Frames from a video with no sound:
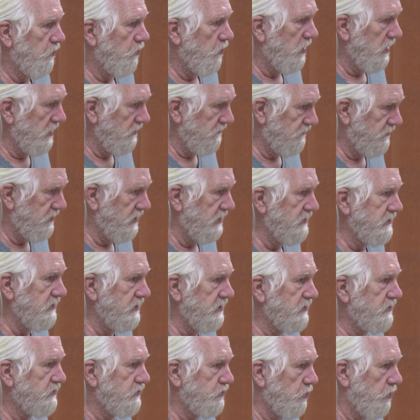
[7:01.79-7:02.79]
million
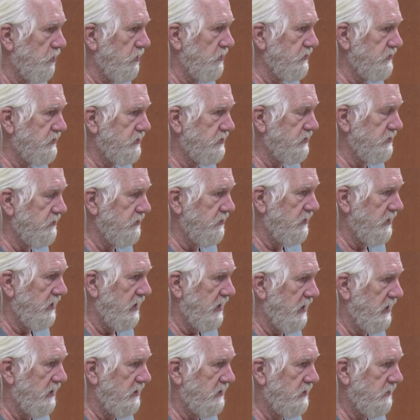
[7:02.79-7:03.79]
grant to cover half of
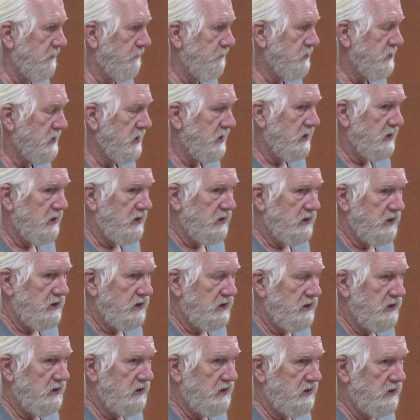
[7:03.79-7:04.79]
that cost and then
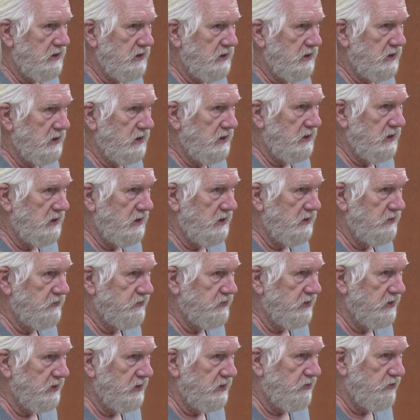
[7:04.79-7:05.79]
possibly obtaining some
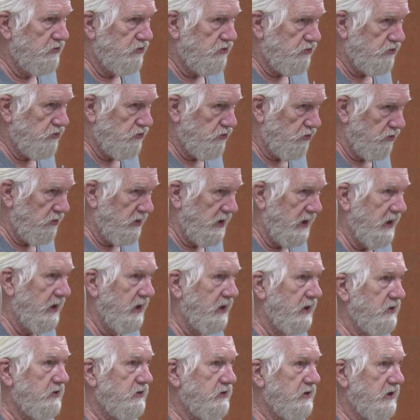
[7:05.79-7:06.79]
other funds at a
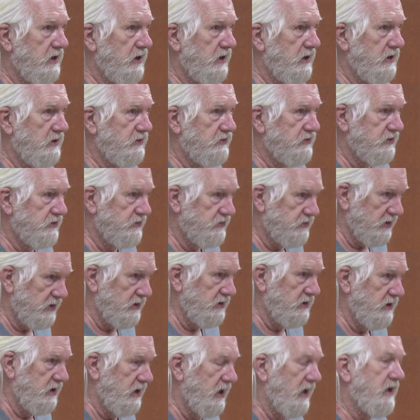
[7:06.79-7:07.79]
later date to cover the
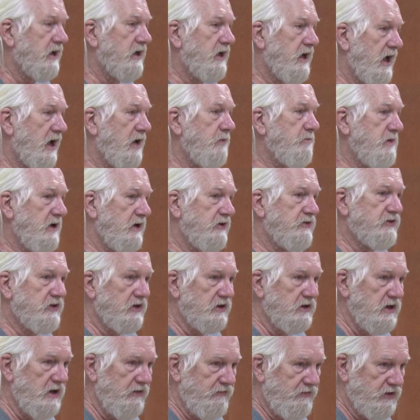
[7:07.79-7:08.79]
majority of the
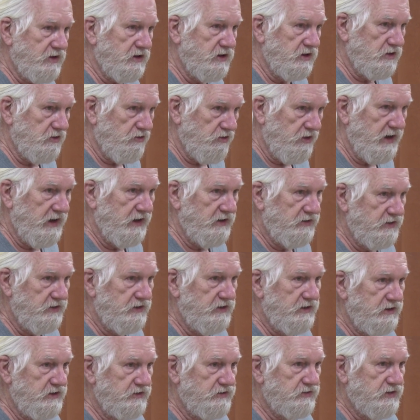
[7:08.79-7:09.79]
other half. And while
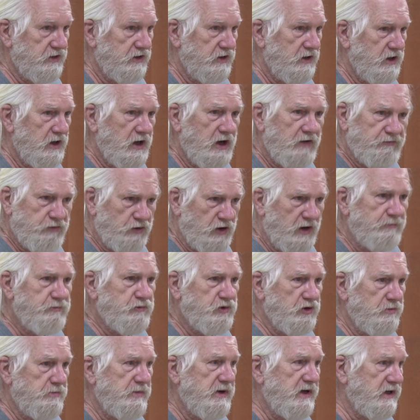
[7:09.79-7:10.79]
before the council,
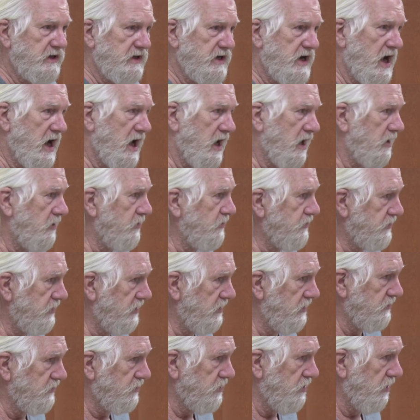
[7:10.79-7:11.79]
Gardner also
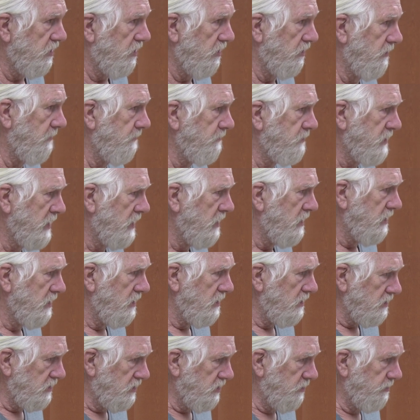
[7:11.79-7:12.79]
suggested an
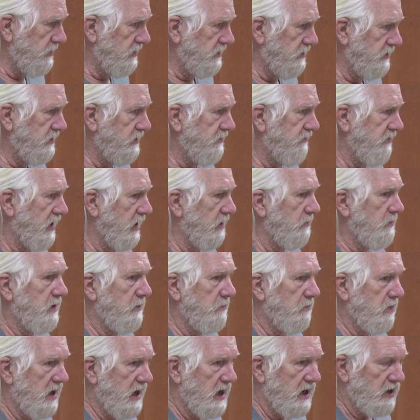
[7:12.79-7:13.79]
ordinance, an
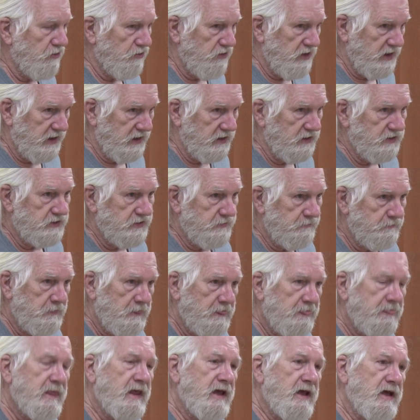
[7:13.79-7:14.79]
ordinance requesting
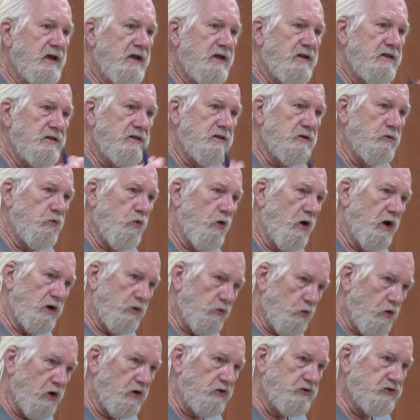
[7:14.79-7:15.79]
that anyone
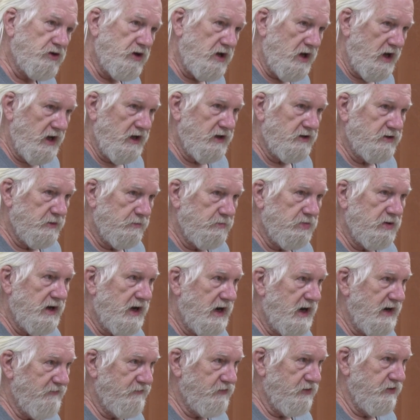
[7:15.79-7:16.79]
who has the
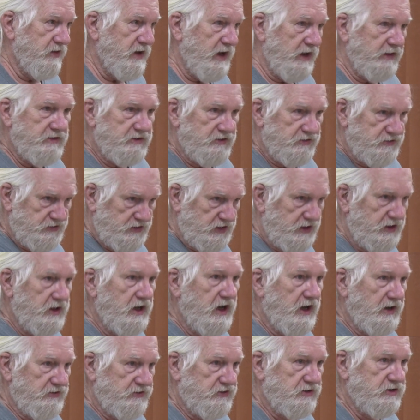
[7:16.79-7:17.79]
sewer system
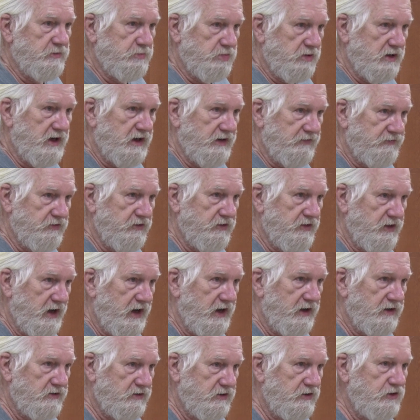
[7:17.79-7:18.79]
available to them
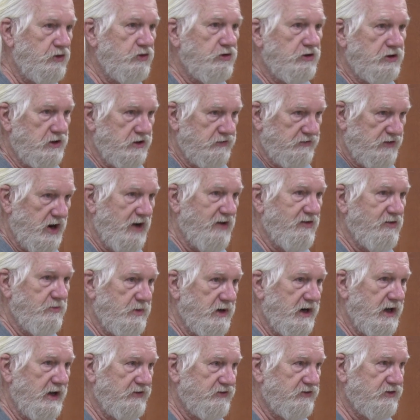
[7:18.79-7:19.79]
be required to
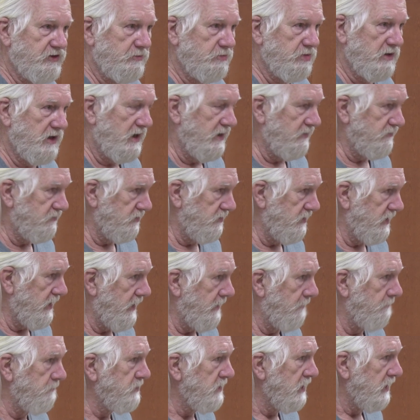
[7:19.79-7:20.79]
connect or
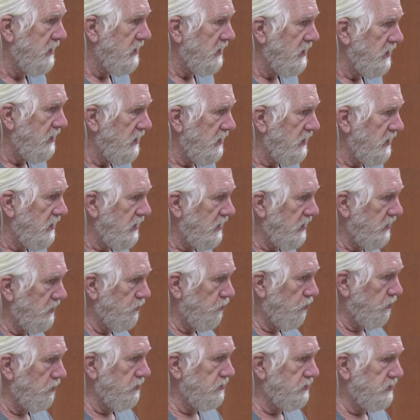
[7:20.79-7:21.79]
hook up to that sewer
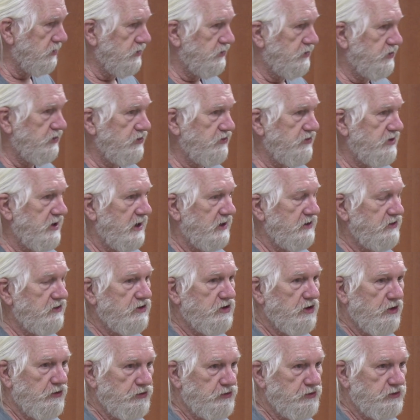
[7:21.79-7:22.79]
system,
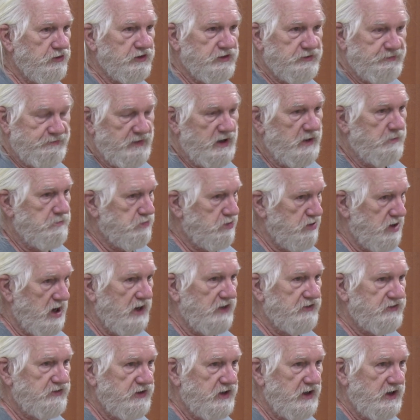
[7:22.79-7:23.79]
with the
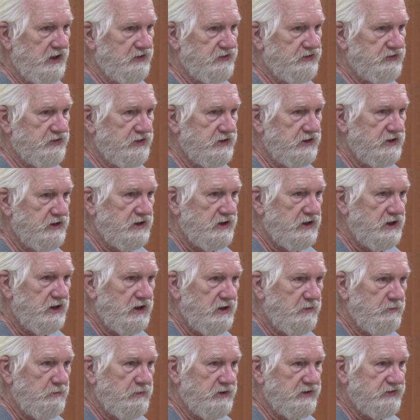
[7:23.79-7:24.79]
caveat, or two,
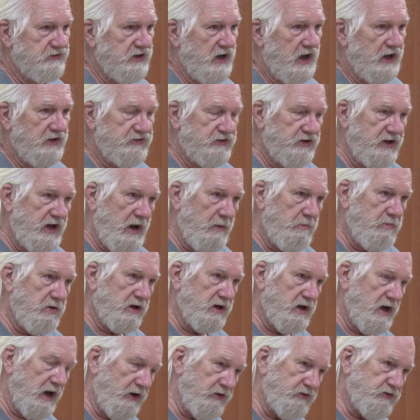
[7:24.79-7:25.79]
that they
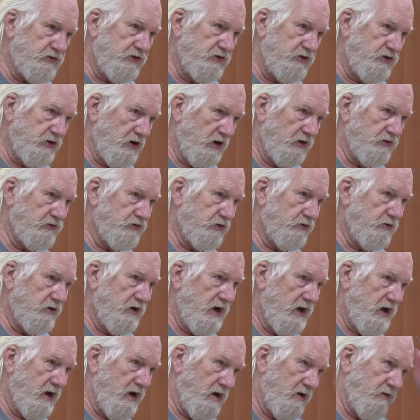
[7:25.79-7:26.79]
grandfather in
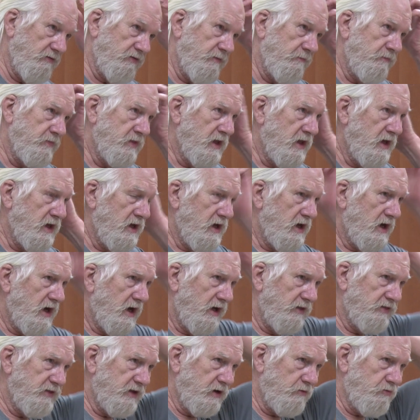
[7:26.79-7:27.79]
any current
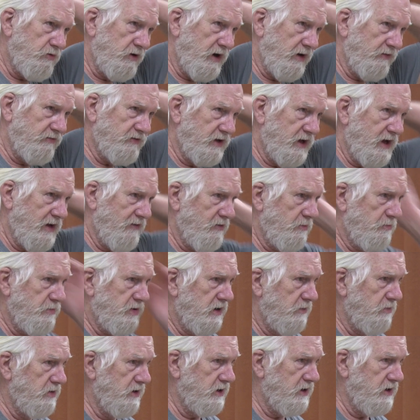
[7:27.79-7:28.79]
acceptable
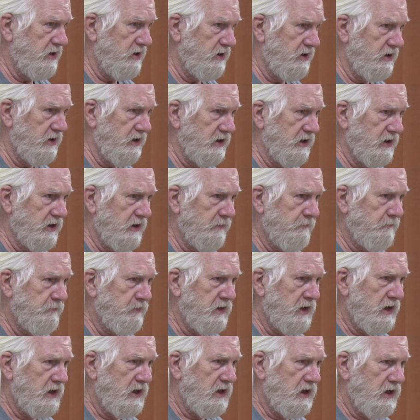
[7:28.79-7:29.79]
septic
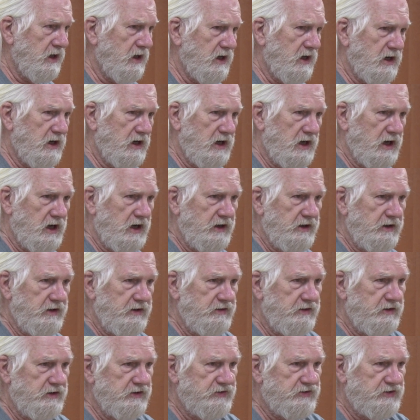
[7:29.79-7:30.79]
systems and then
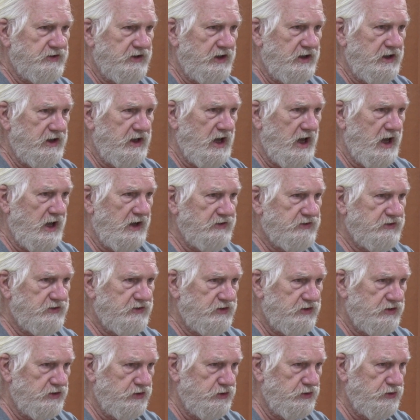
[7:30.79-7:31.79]
disallow
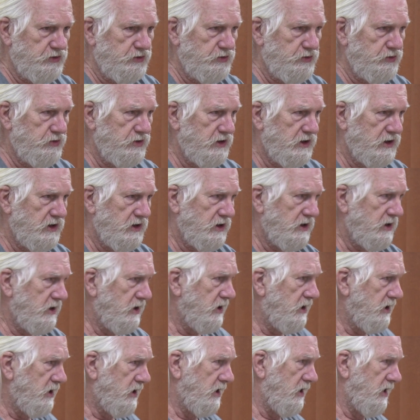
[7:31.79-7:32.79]
any new
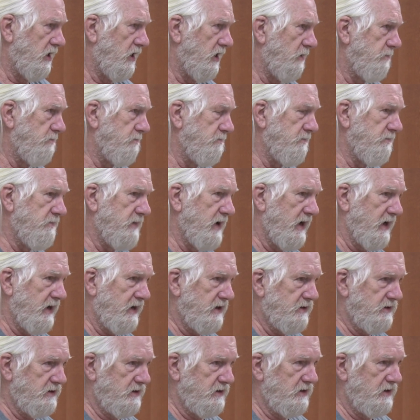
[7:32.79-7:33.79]
septic systems
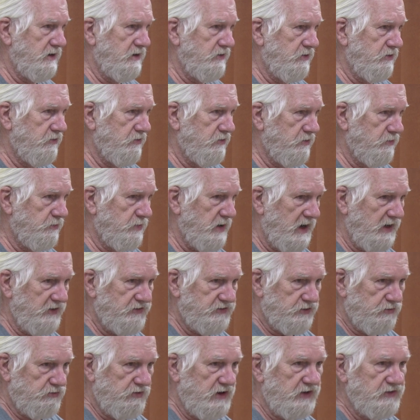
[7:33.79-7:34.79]
to be constructed in
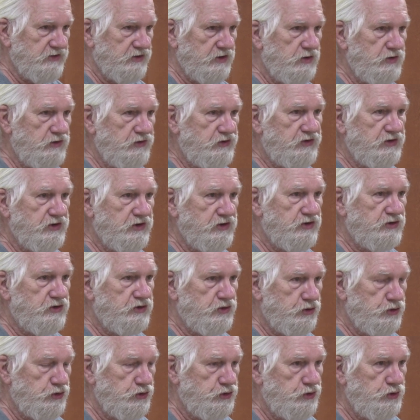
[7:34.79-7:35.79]
areas where the
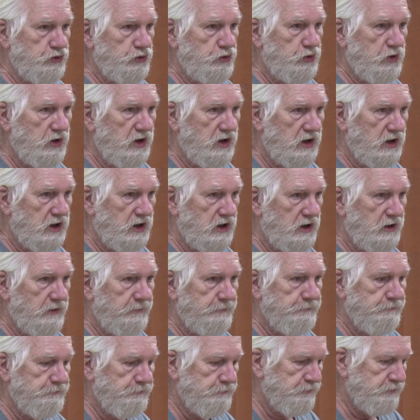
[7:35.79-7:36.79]
sewer was
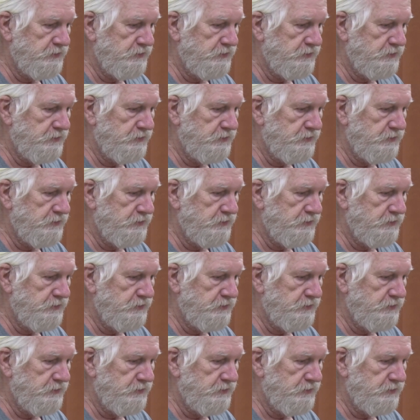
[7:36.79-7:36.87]
available.